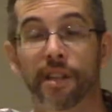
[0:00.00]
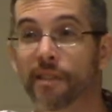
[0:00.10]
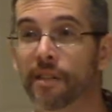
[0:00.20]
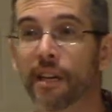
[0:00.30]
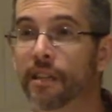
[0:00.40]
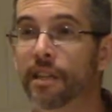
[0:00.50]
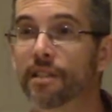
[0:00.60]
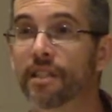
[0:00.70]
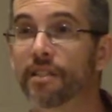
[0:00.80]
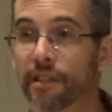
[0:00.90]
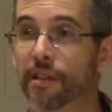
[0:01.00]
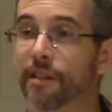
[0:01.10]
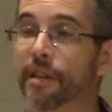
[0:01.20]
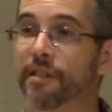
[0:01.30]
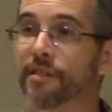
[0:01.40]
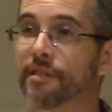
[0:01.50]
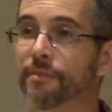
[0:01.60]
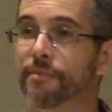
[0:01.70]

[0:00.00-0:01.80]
This, this is serious.